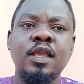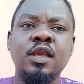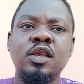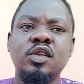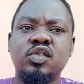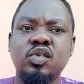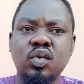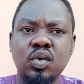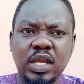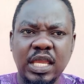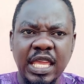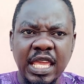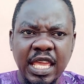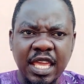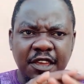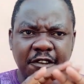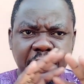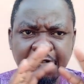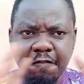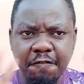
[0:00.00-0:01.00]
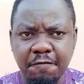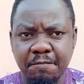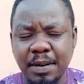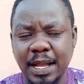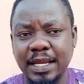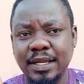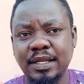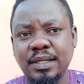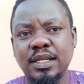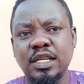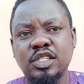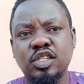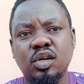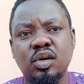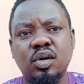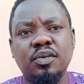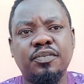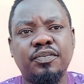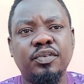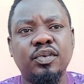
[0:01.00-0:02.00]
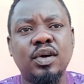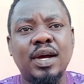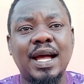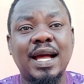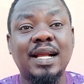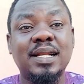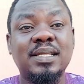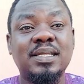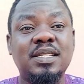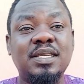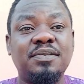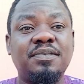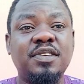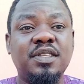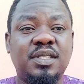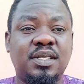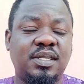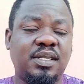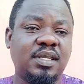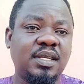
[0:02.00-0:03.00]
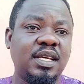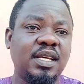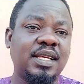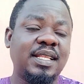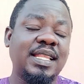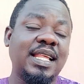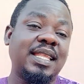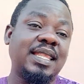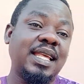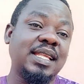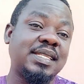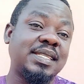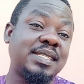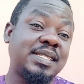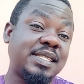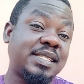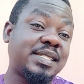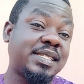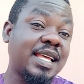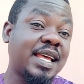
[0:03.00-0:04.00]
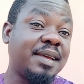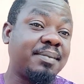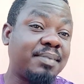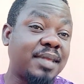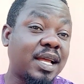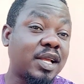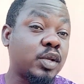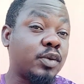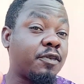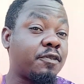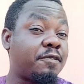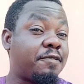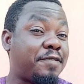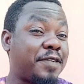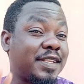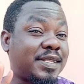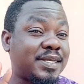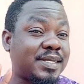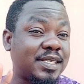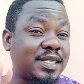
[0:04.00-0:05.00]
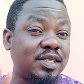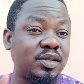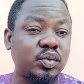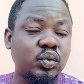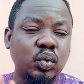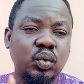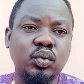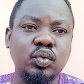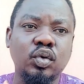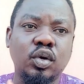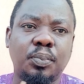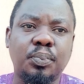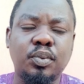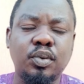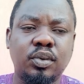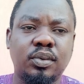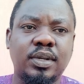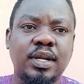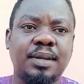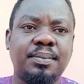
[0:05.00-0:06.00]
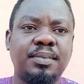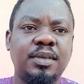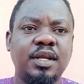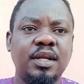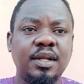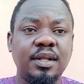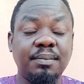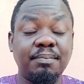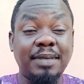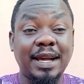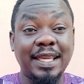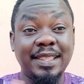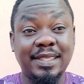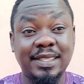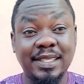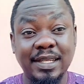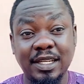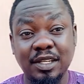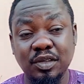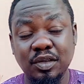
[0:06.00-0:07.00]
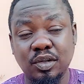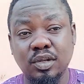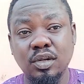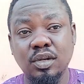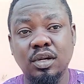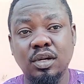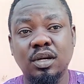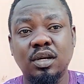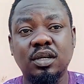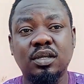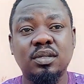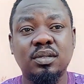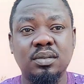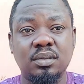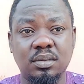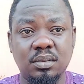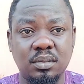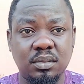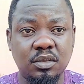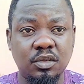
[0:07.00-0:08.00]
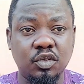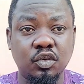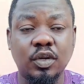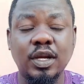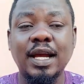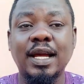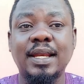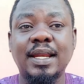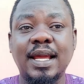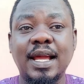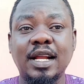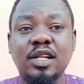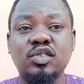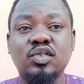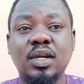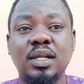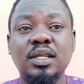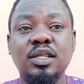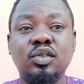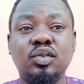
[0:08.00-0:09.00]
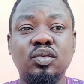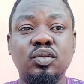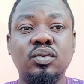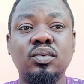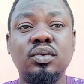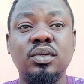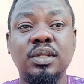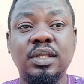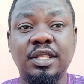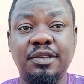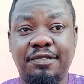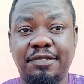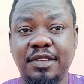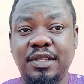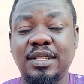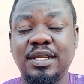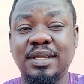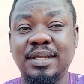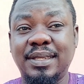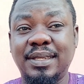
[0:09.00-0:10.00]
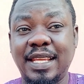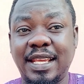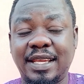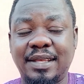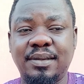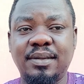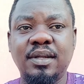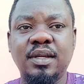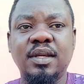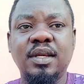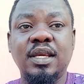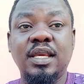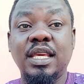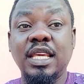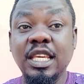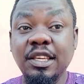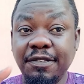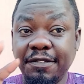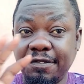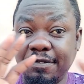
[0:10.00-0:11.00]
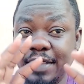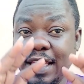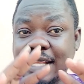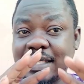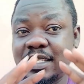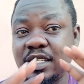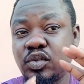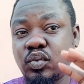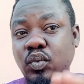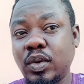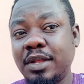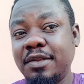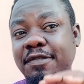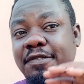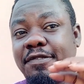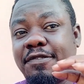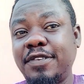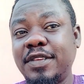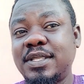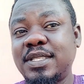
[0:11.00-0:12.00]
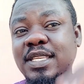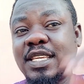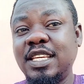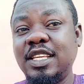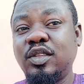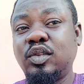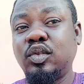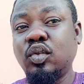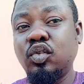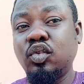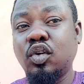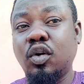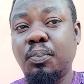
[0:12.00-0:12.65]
So if by the nature of your activity, that that is the time that fits into your program, by 3 o'clock, you can actually do the feeding then if that is when fits into your